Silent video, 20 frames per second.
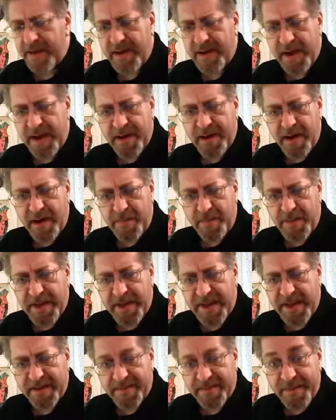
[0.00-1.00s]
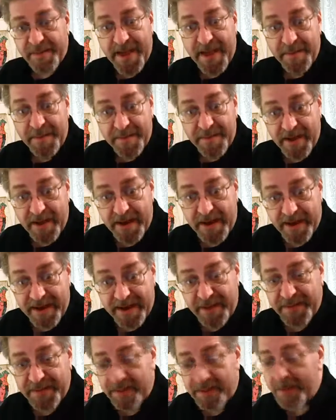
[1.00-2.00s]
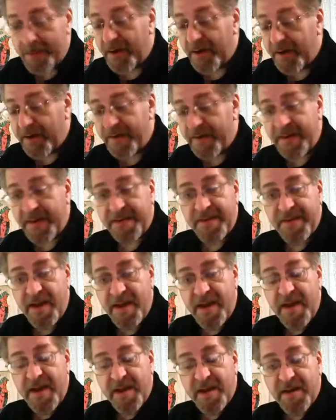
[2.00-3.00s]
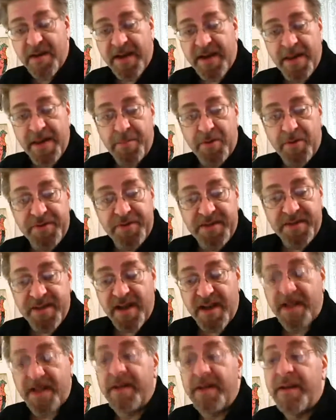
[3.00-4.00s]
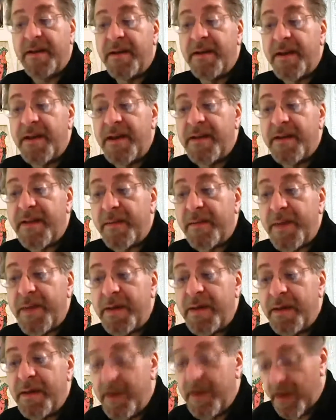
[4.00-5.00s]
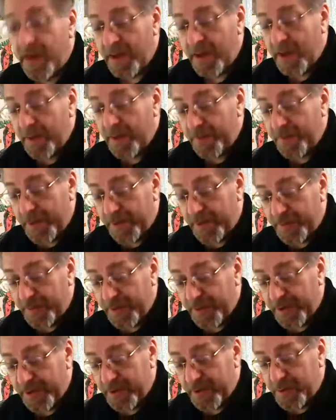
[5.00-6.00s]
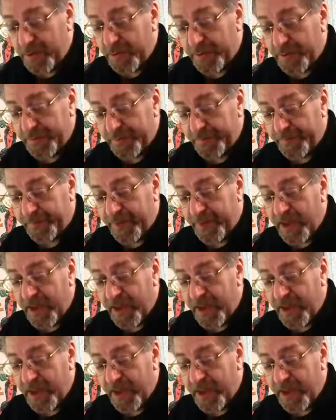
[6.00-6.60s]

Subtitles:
got a couple. I got Captain America that's going to get multi-signed. That'll be pretty cool.